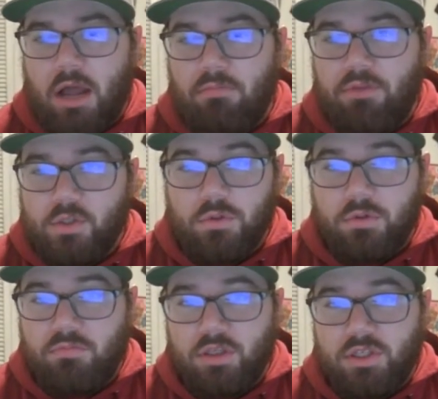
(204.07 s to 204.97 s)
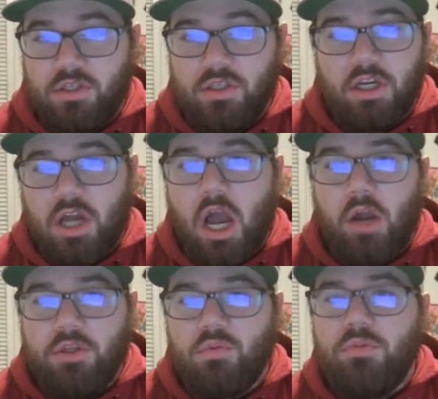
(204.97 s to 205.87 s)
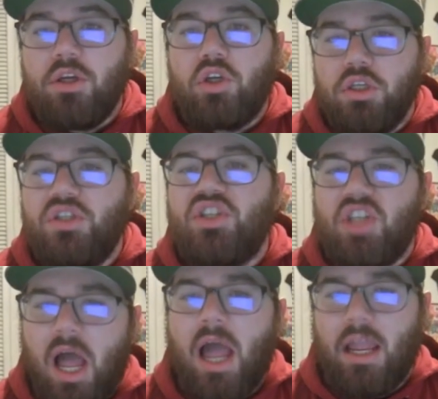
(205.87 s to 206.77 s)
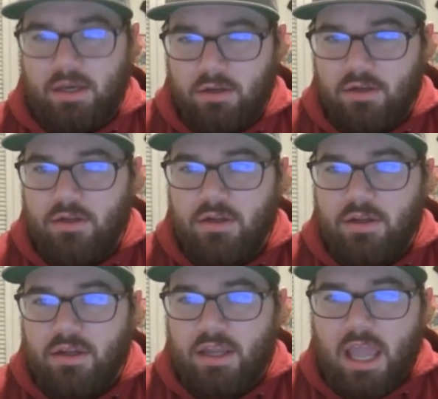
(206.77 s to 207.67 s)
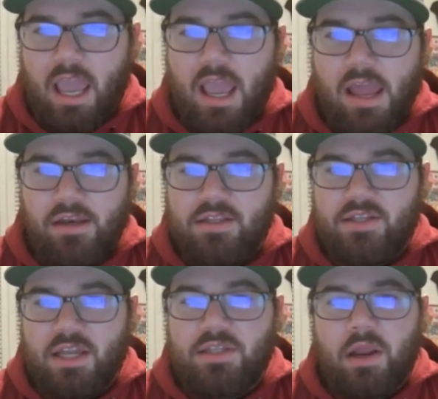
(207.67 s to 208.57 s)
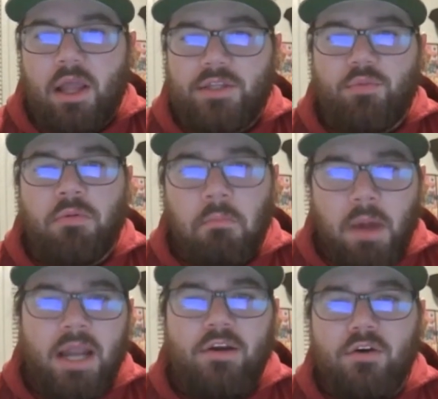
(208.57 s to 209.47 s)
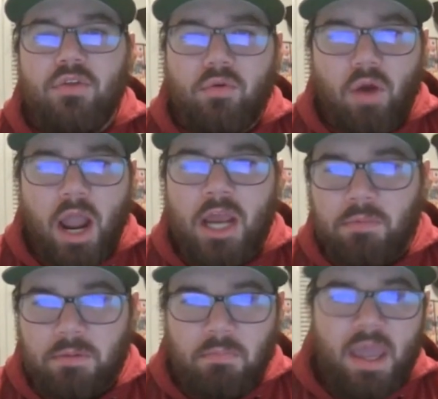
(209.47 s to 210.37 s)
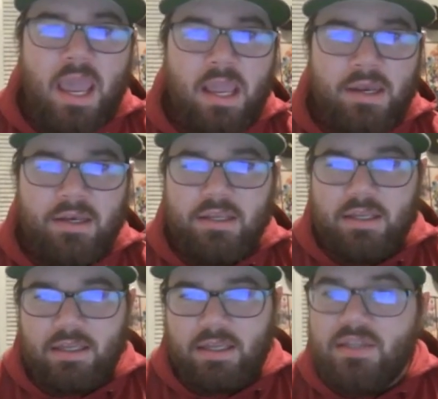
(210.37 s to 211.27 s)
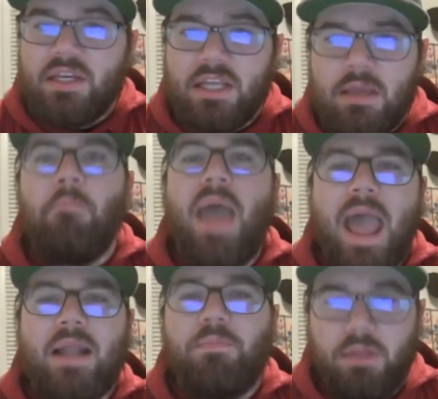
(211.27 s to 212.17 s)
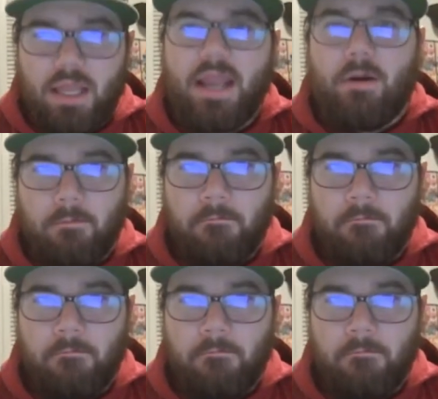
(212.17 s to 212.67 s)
this would be a good sign. And it's a reminder that Ryan McMahon is an impact player.